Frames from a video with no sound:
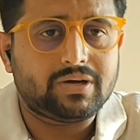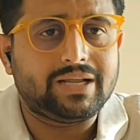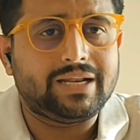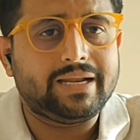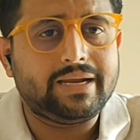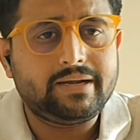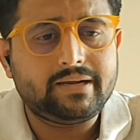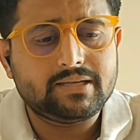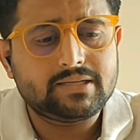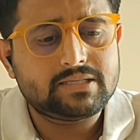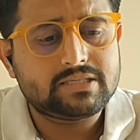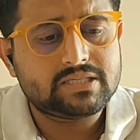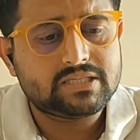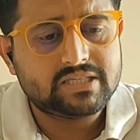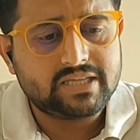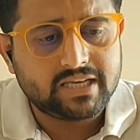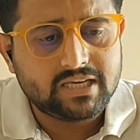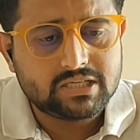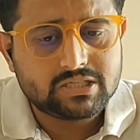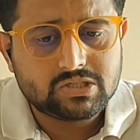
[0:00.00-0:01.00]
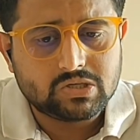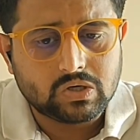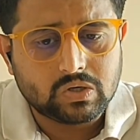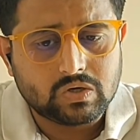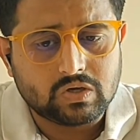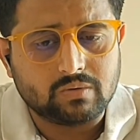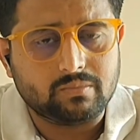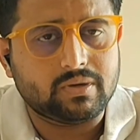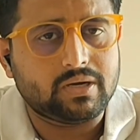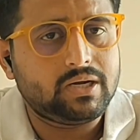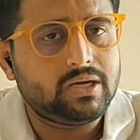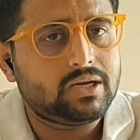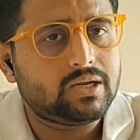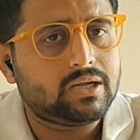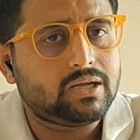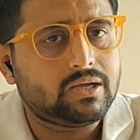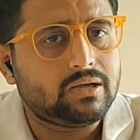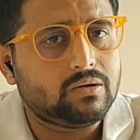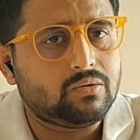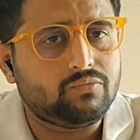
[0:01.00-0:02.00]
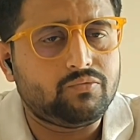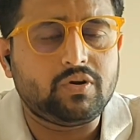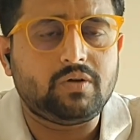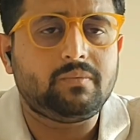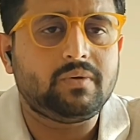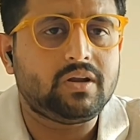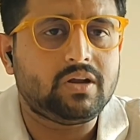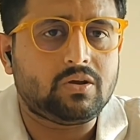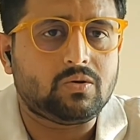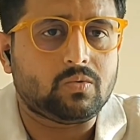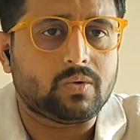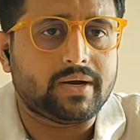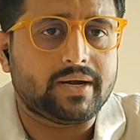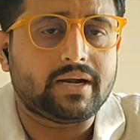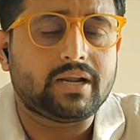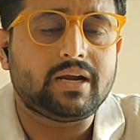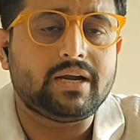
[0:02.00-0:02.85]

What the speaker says: a latest tax document would be required.